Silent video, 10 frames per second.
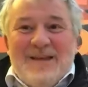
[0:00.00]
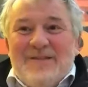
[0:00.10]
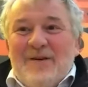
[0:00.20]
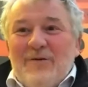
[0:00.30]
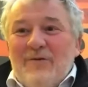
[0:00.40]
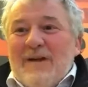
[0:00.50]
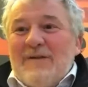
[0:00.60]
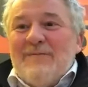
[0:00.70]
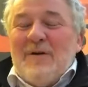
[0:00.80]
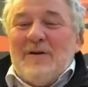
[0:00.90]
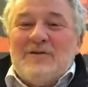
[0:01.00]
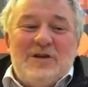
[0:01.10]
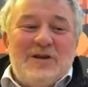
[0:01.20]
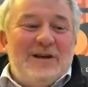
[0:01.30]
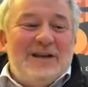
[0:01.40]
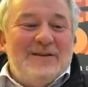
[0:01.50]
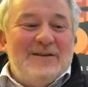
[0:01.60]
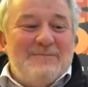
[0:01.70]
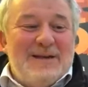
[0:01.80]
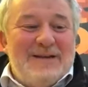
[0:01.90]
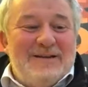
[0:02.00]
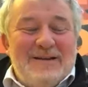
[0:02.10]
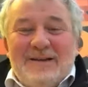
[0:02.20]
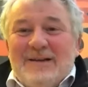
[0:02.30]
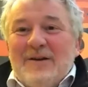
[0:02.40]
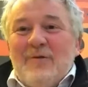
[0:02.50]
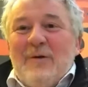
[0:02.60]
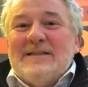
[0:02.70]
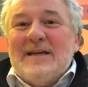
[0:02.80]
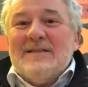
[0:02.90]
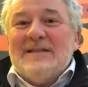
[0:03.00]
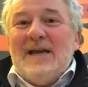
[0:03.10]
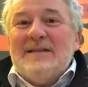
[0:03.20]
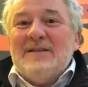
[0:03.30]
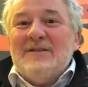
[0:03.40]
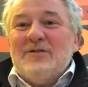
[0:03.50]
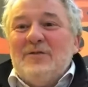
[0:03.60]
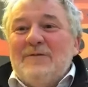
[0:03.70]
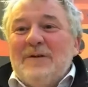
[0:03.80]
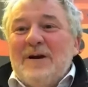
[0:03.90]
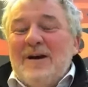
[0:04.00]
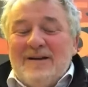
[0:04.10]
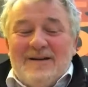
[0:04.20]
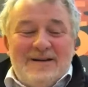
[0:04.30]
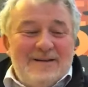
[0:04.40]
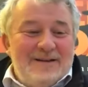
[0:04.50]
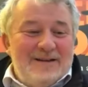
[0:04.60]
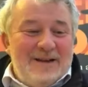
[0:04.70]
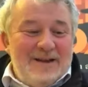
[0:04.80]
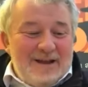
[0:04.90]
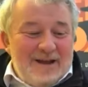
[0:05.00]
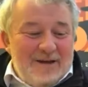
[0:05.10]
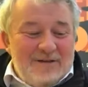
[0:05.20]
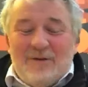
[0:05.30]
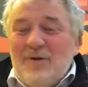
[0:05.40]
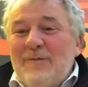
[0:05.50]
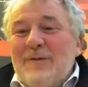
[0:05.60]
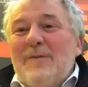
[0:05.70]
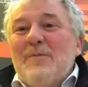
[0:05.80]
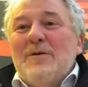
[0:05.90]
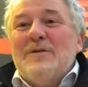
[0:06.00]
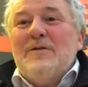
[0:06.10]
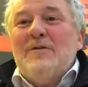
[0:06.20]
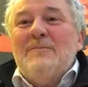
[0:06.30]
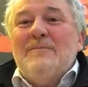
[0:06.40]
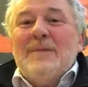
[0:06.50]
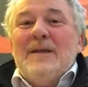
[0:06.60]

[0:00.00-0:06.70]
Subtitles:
The whole Red Fox journey has been quite exciting so far, and there's an awful lot more to come.